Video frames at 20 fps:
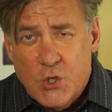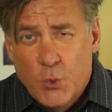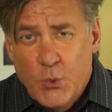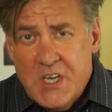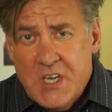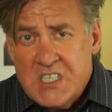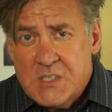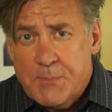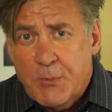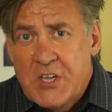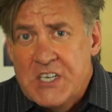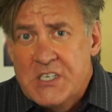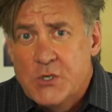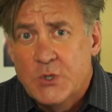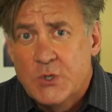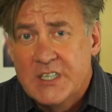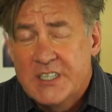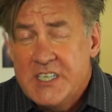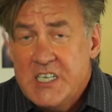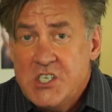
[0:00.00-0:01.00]
So we explained
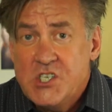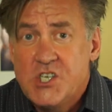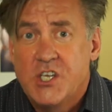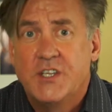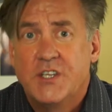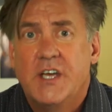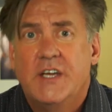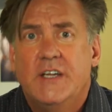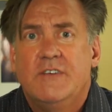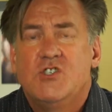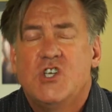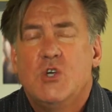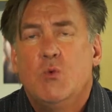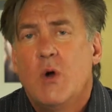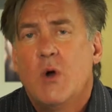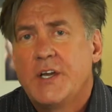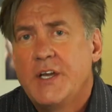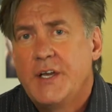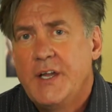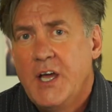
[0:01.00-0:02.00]
to Alicia that if she
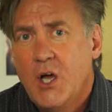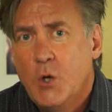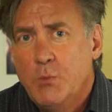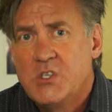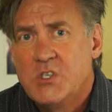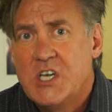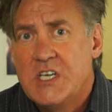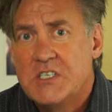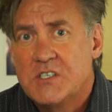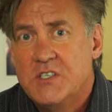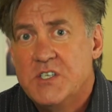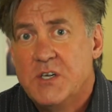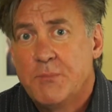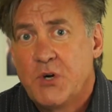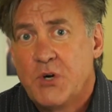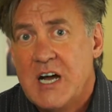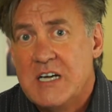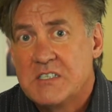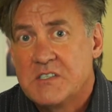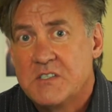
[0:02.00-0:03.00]
wanted to help Jason to
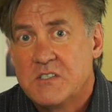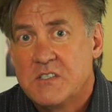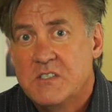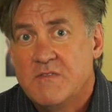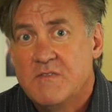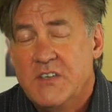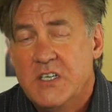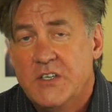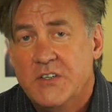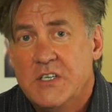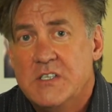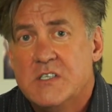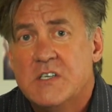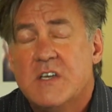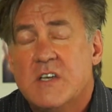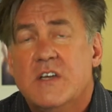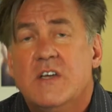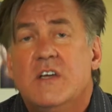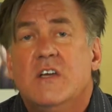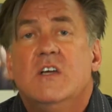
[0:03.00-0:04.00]
process his
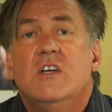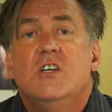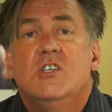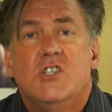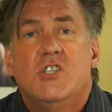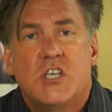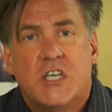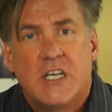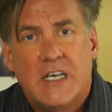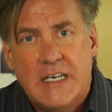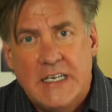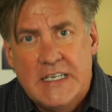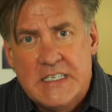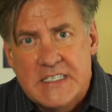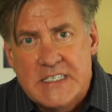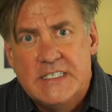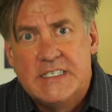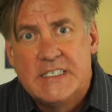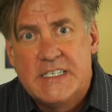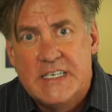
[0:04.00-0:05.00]
feelings, she could
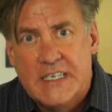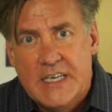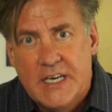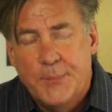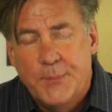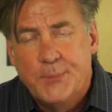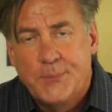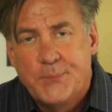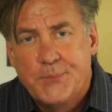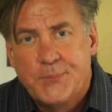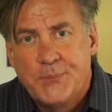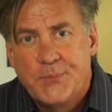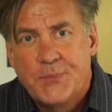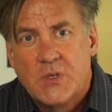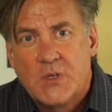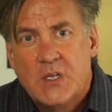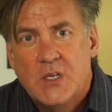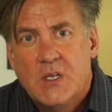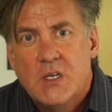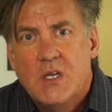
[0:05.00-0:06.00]
listen to him.
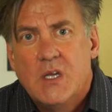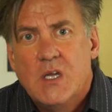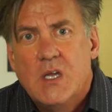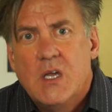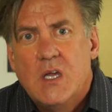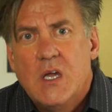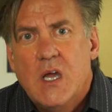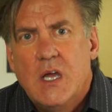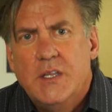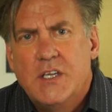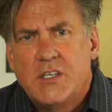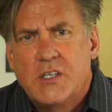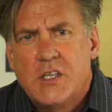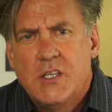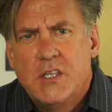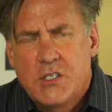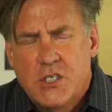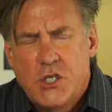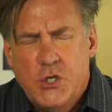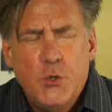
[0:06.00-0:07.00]
And
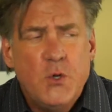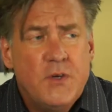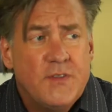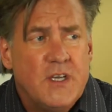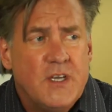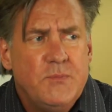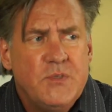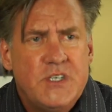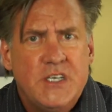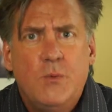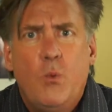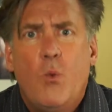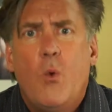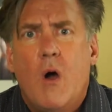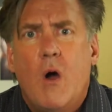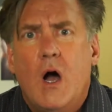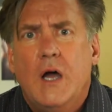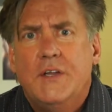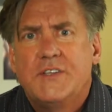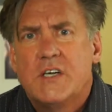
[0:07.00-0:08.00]
the two of them did
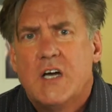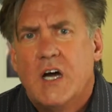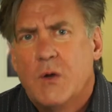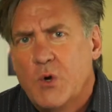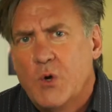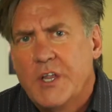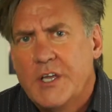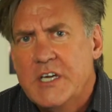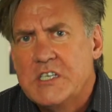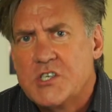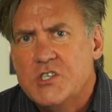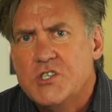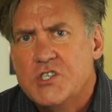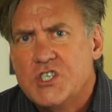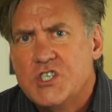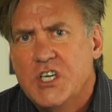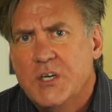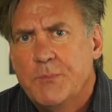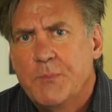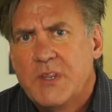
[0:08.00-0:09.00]
want a
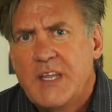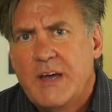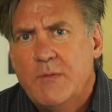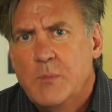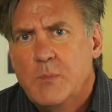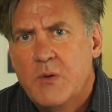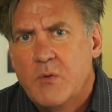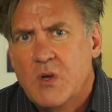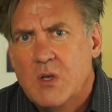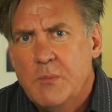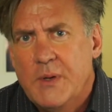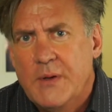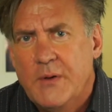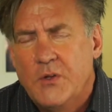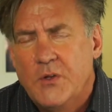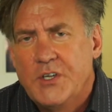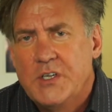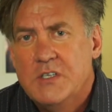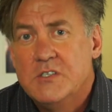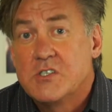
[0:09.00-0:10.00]
relationship that would be
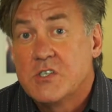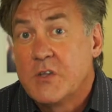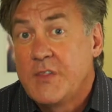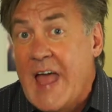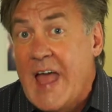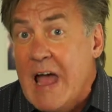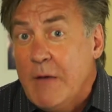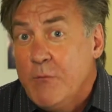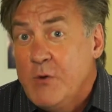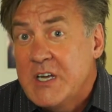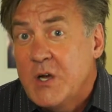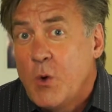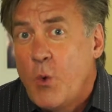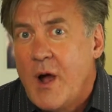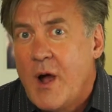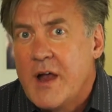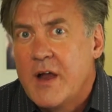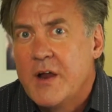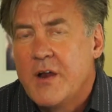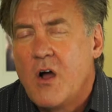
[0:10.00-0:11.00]
rebuilt. And so that
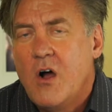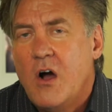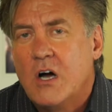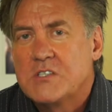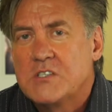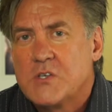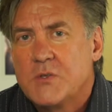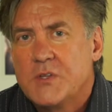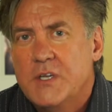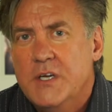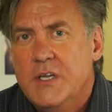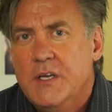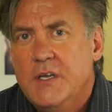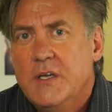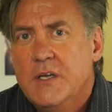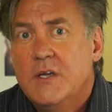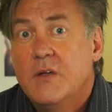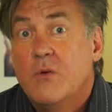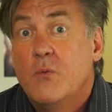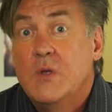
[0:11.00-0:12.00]
required also
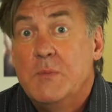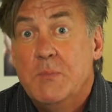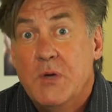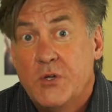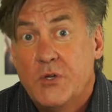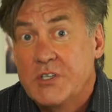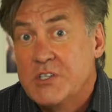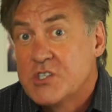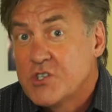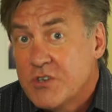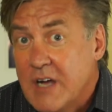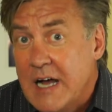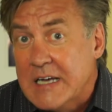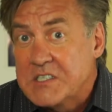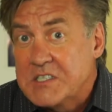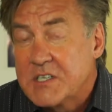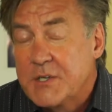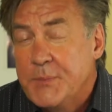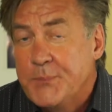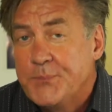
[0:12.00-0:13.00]
then rebuilding
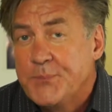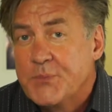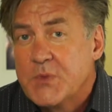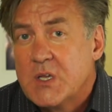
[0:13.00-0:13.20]
trust.